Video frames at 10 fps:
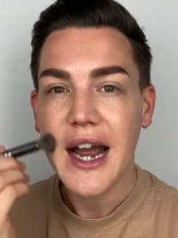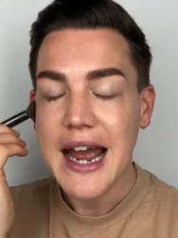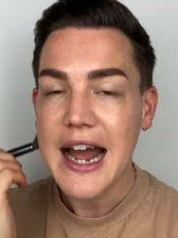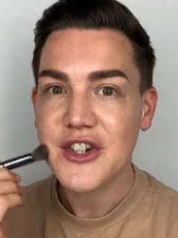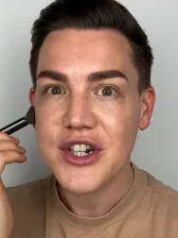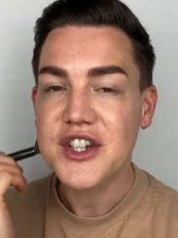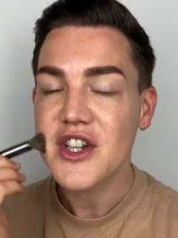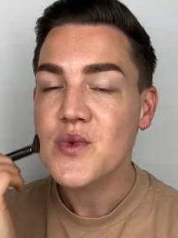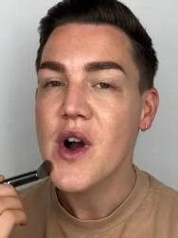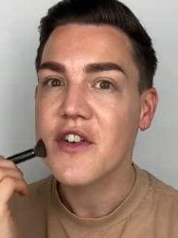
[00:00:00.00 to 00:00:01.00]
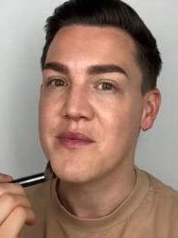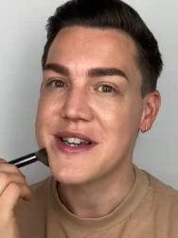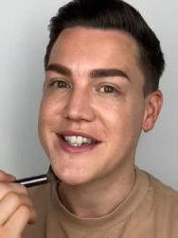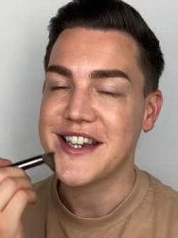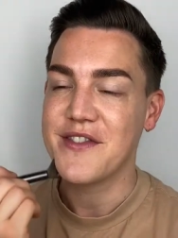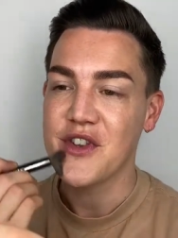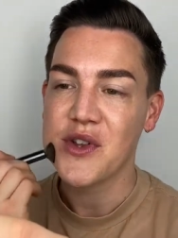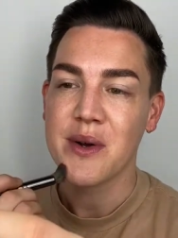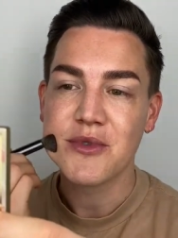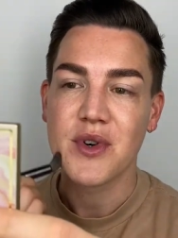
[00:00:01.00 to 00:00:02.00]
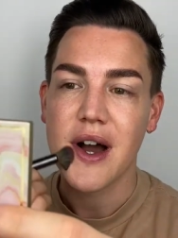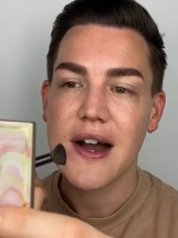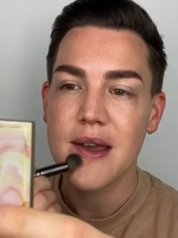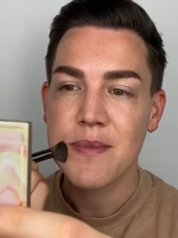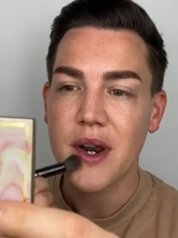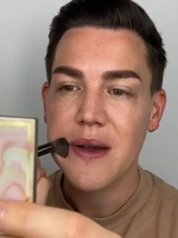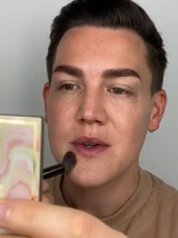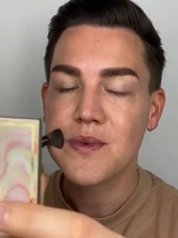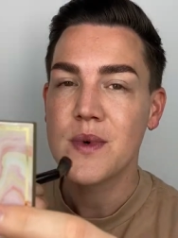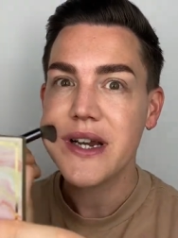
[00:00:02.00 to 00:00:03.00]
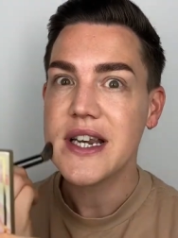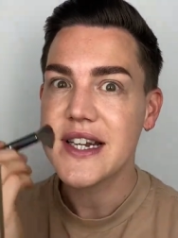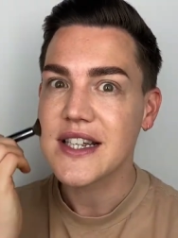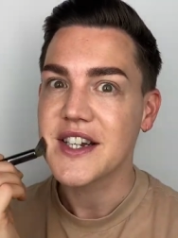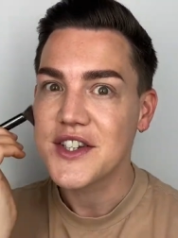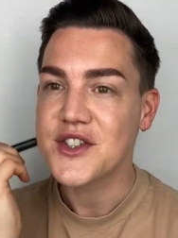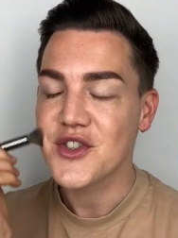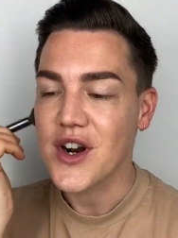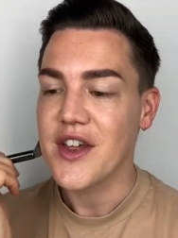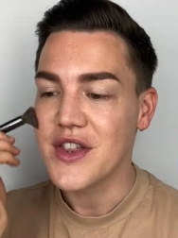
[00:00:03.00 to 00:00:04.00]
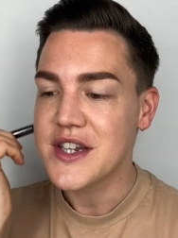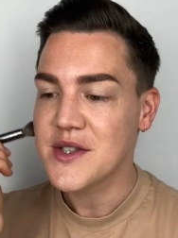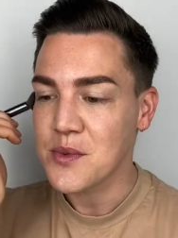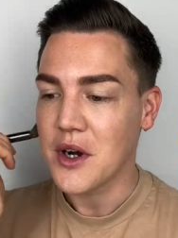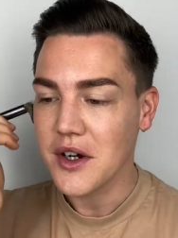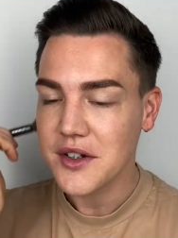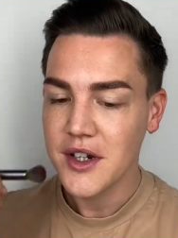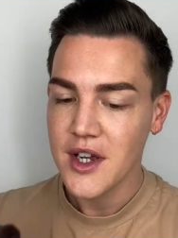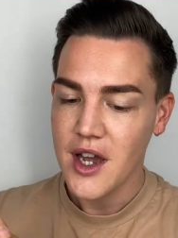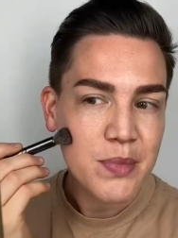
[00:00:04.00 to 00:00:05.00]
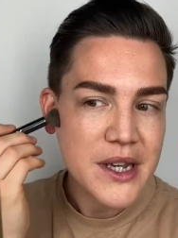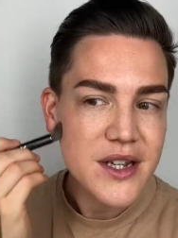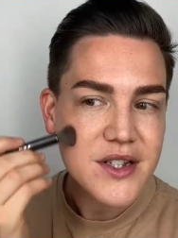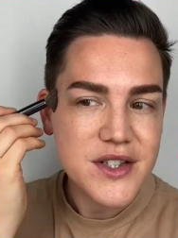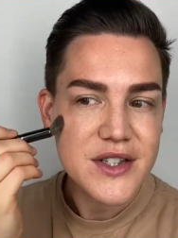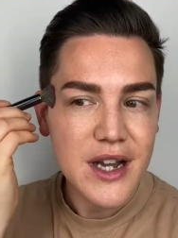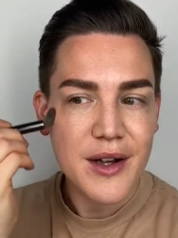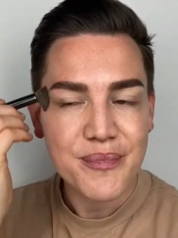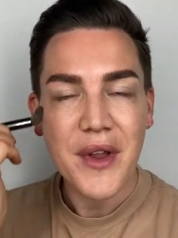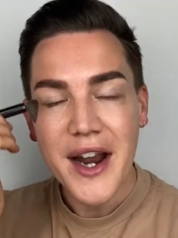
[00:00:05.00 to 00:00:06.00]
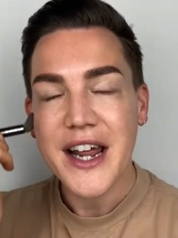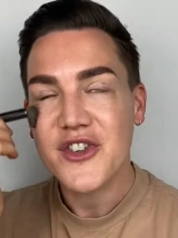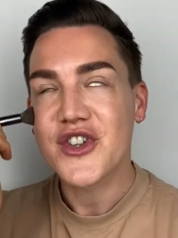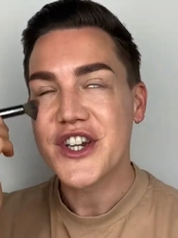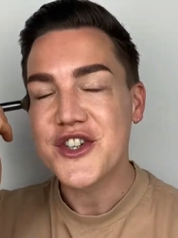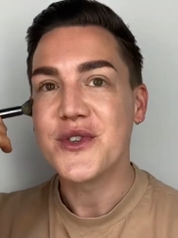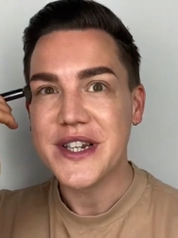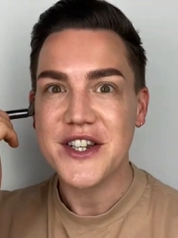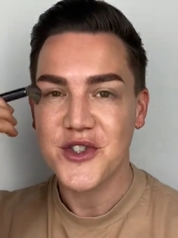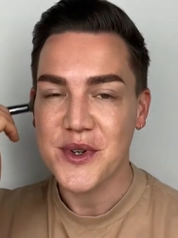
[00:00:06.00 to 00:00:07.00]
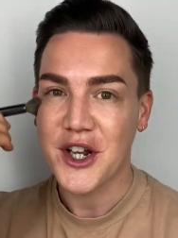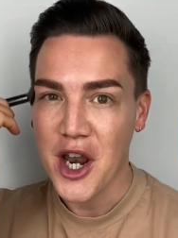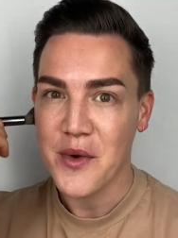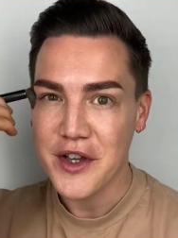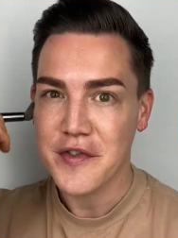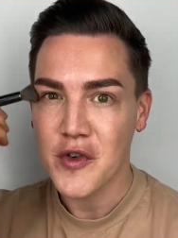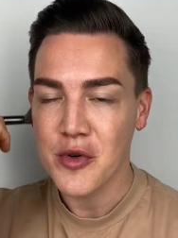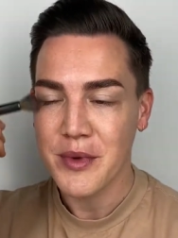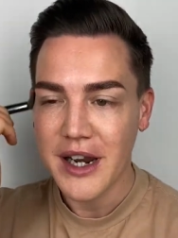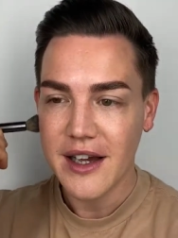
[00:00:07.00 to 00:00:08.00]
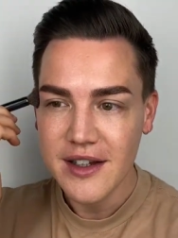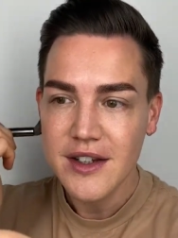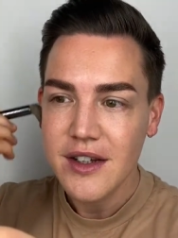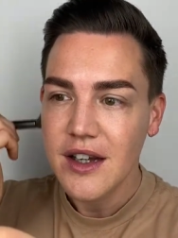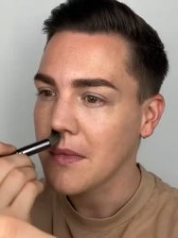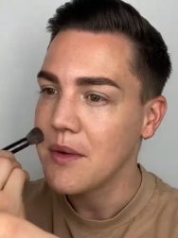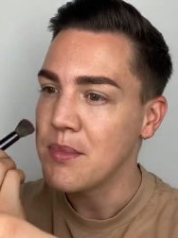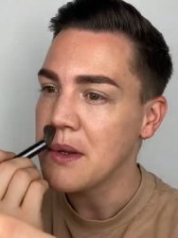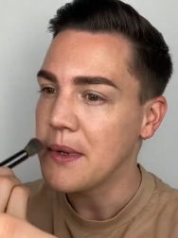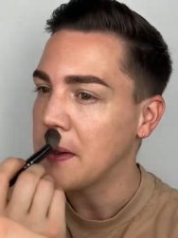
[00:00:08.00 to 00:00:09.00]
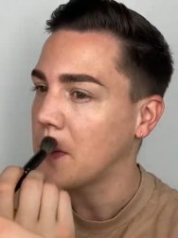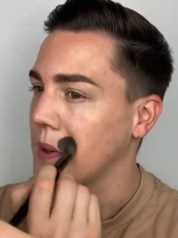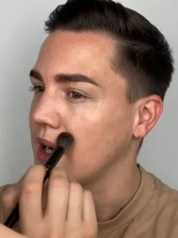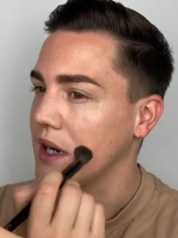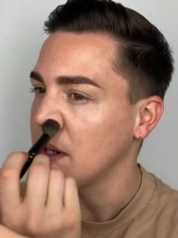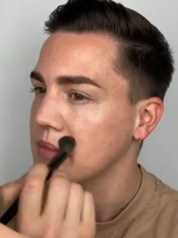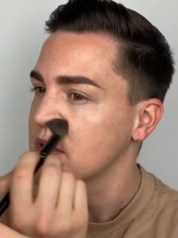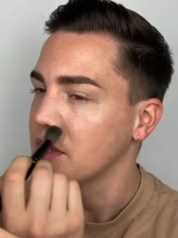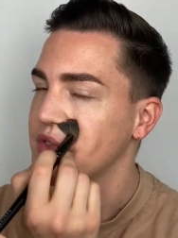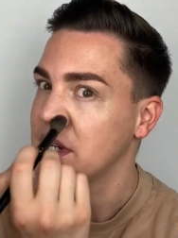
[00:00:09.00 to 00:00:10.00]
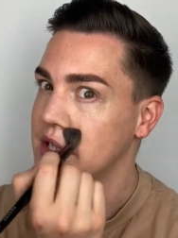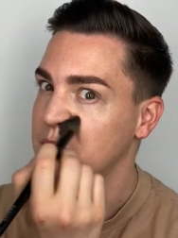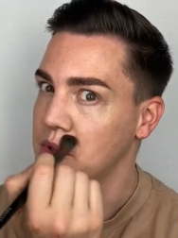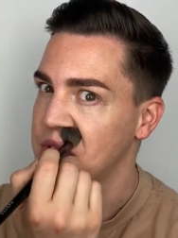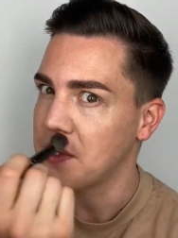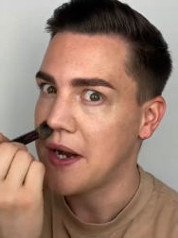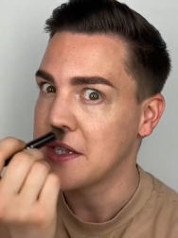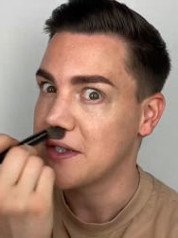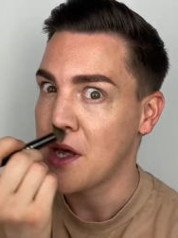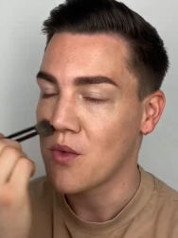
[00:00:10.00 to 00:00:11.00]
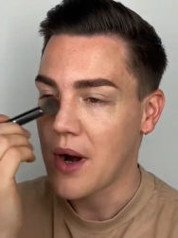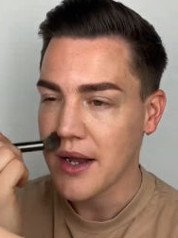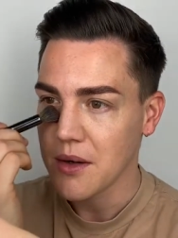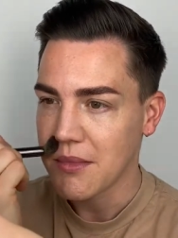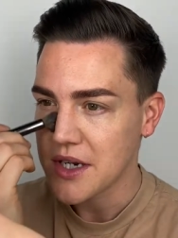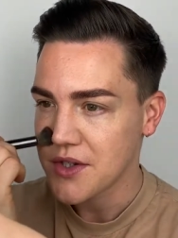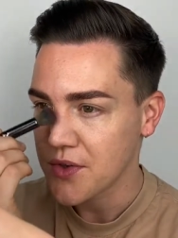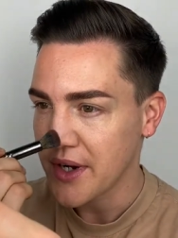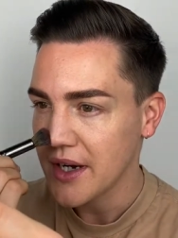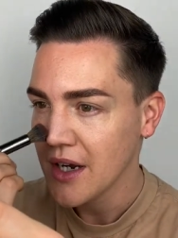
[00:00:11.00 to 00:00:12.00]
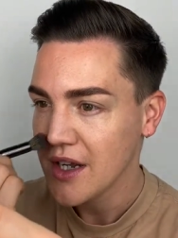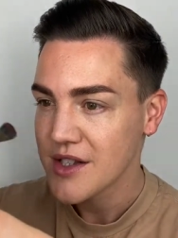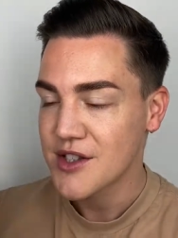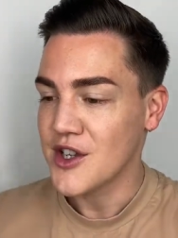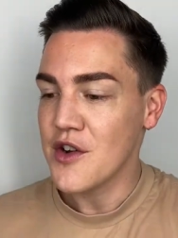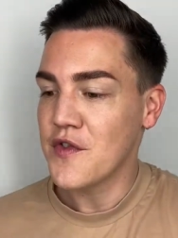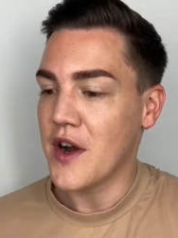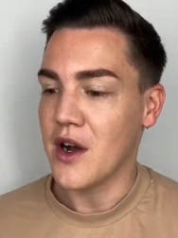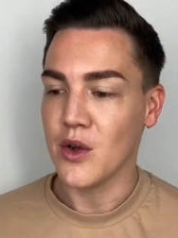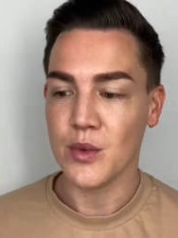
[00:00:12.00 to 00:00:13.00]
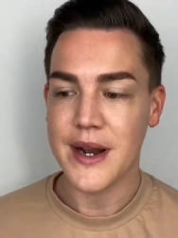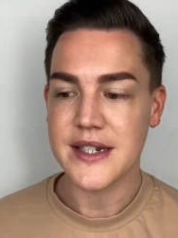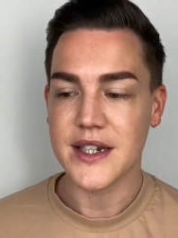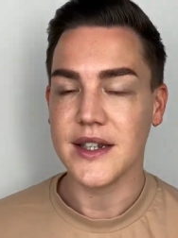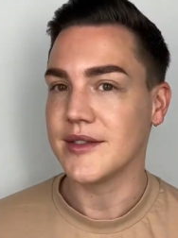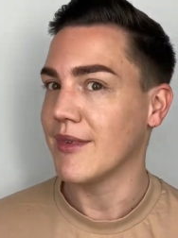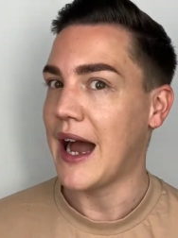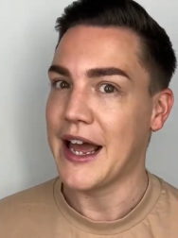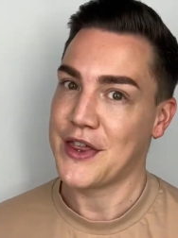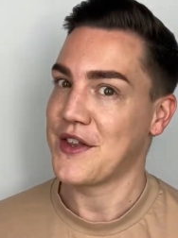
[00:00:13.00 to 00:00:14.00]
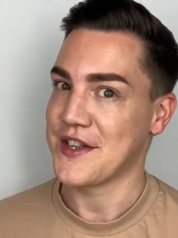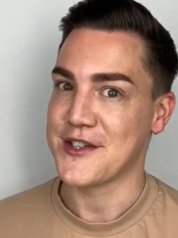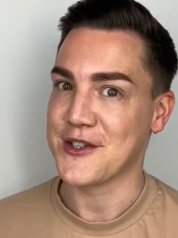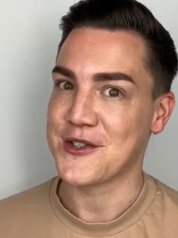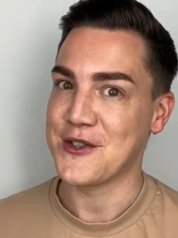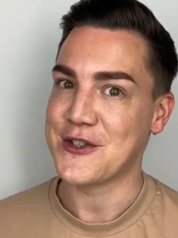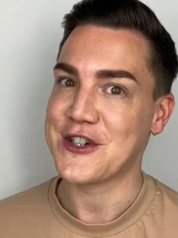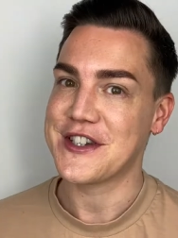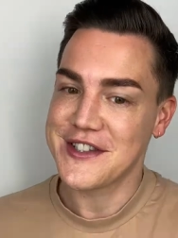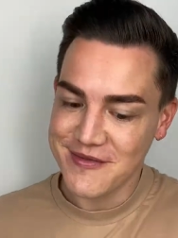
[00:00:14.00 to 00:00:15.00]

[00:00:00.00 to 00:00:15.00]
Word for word: It actually does work for my skin even though I'm dry, but I was really excited to try this one because I naturally do lean to a glowier formula. And B B cream, sort of tinted moisturizers, they're right up my street. So far already, I think this looks gorgeous.